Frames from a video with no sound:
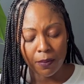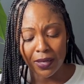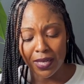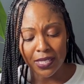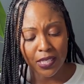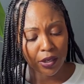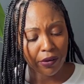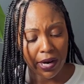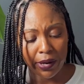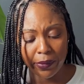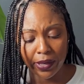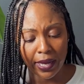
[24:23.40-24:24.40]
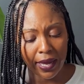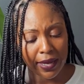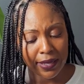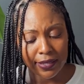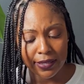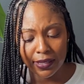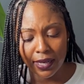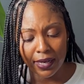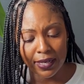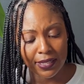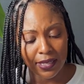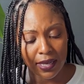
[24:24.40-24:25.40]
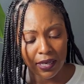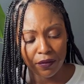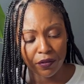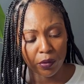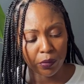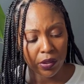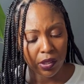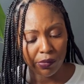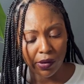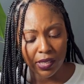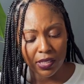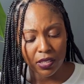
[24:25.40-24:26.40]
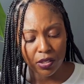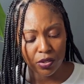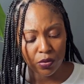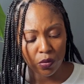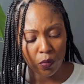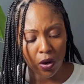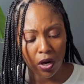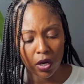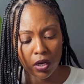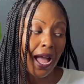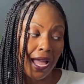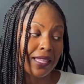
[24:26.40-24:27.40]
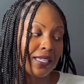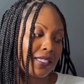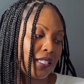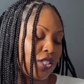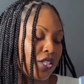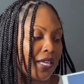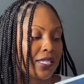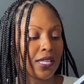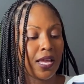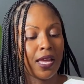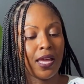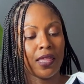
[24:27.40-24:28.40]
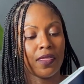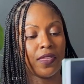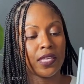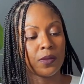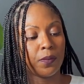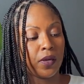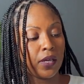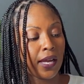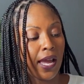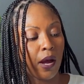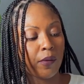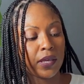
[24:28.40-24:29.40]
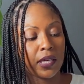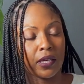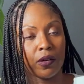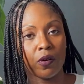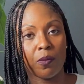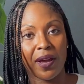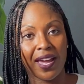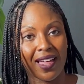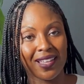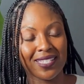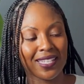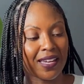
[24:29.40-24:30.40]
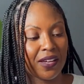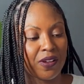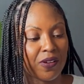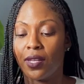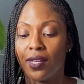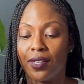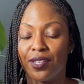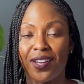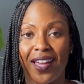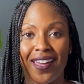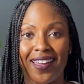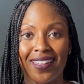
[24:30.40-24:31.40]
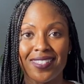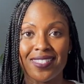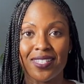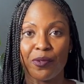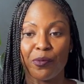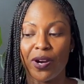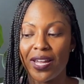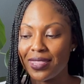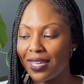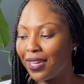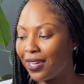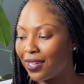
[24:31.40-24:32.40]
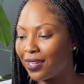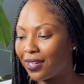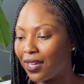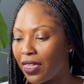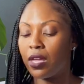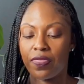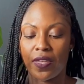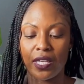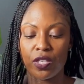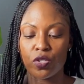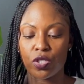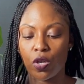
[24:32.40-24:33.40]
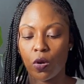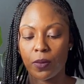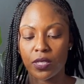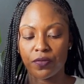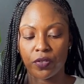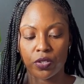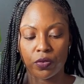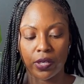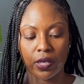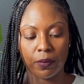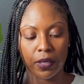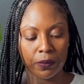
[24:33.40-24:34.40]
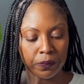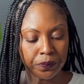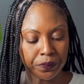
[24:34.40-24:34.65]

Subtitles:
It's a great one, guys. Like I said, if you're really ready to do the work, highly suggest this book, How We Heal by Ari'el. You guys, we're at the end. Thank you so much for joining me.